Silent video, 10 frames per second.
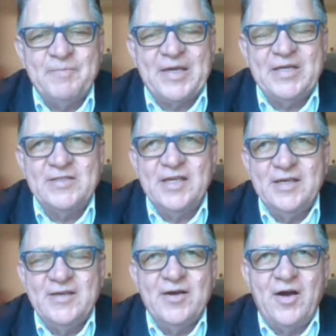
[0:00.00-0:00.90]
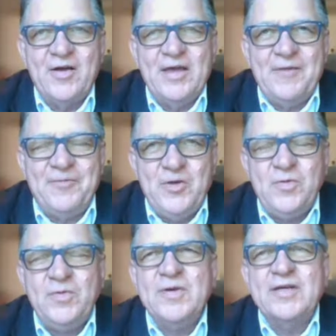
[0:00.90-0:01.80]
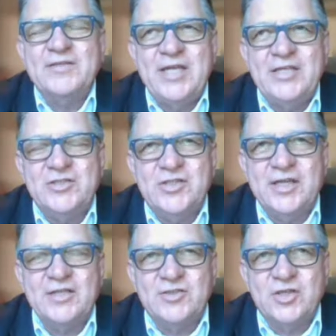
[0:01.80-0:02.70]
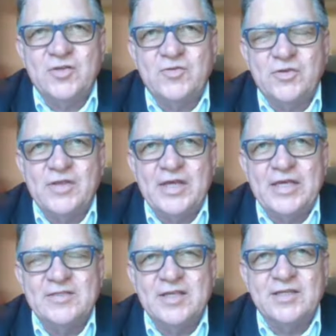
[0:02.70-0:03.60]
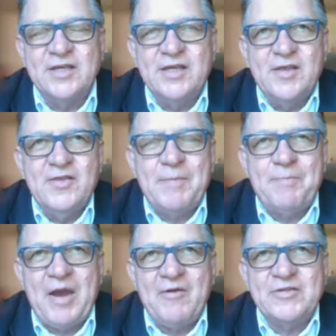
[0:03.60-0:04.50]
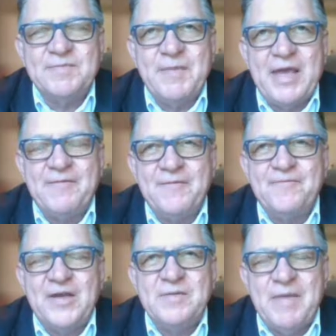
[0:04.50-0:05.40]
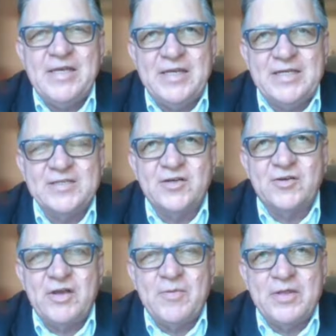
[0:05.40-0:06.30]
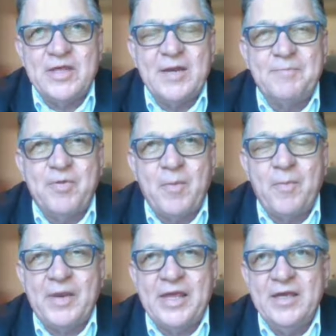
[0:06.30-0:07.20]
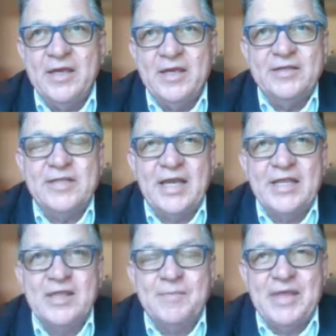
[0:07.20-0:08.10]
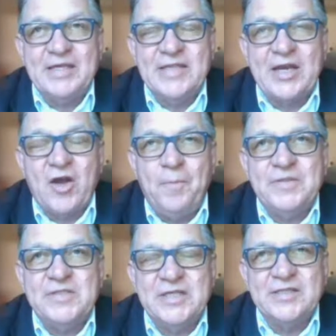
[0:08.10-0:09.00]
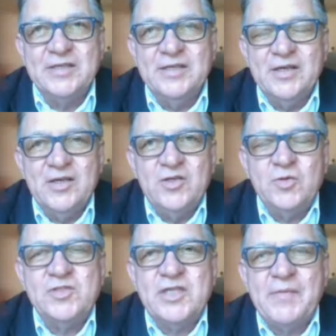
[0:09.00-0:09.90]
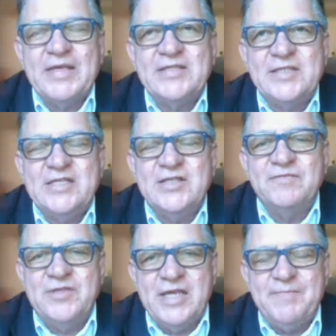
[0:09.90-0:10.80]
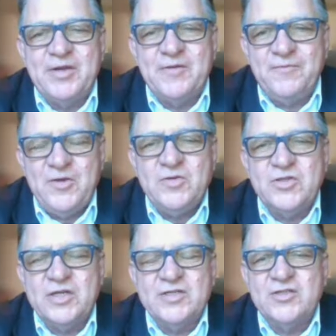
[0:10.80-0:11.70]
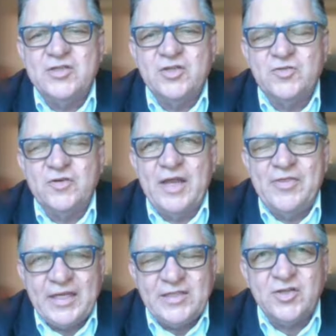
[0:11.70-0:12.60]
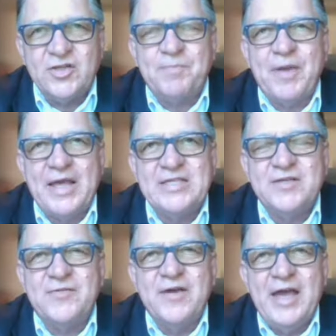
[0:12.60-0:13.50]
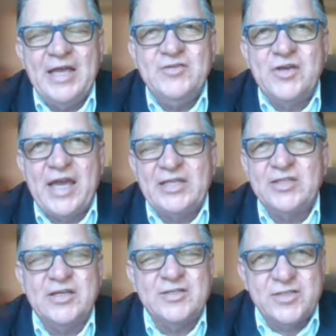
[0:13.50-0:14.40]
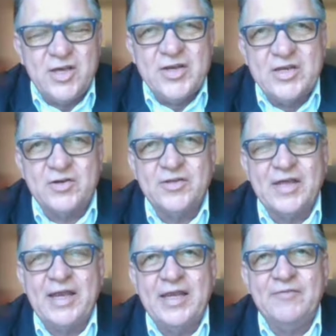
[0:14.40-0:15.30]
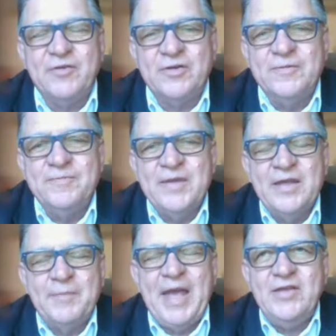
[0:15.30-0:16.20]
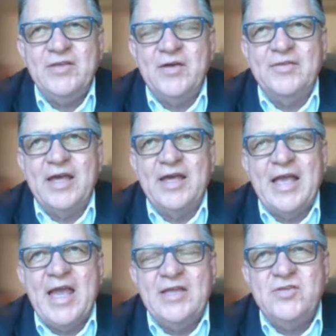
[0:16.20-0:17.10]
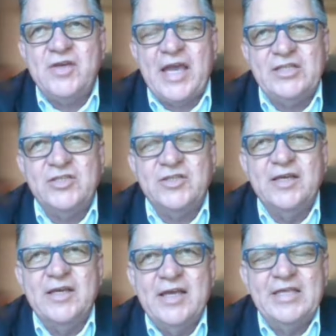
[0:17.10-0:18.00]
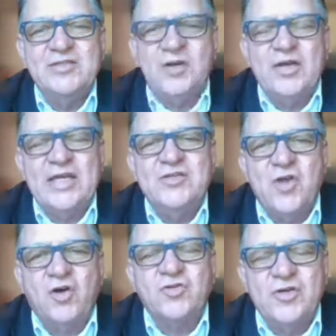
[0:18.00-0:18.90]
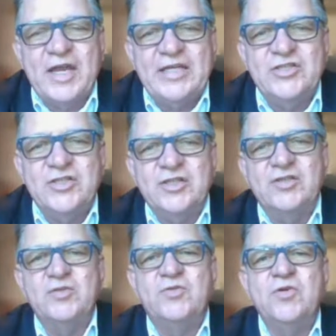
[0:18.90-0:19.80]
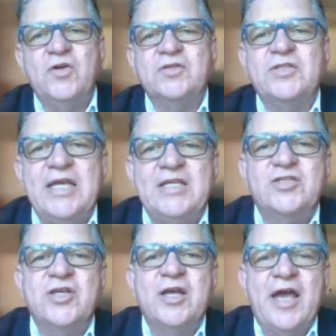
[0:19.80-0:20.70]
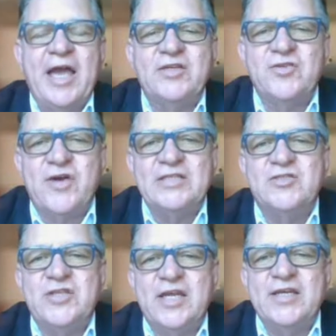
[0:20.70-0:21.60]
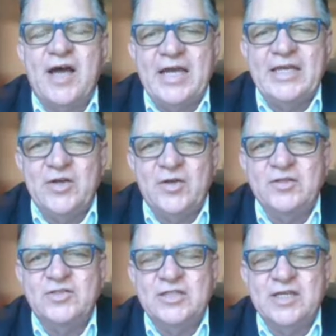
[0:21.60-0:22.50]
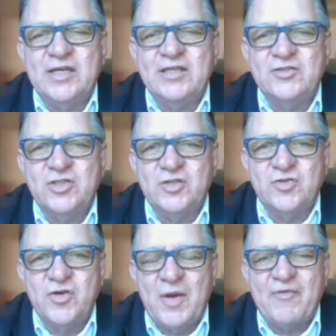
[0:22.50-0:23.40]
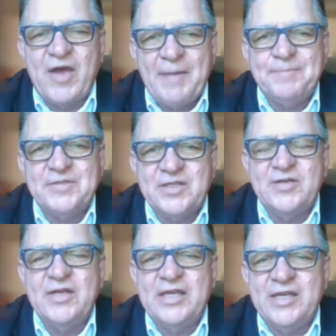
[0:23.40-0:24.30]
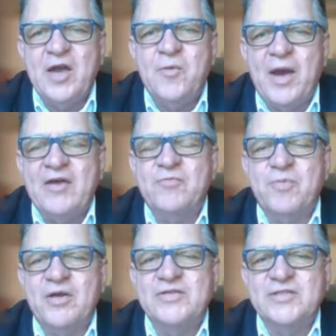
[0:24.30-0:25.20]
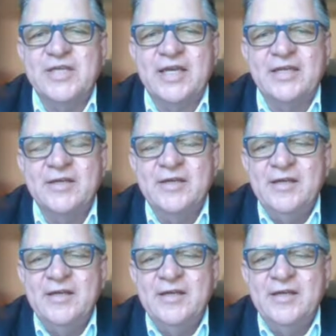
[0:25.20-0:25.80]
Because if you teach little children things that their parents may fundamentally disagree with and are probably telling them the exact opposite, you're sowing seeds of deep confusion into children. And that is not the place of education, and certainly not at that level. I mean, education is not indoctrination. You do not teach a transgender ideology to little children who have absolutely no way of processing it.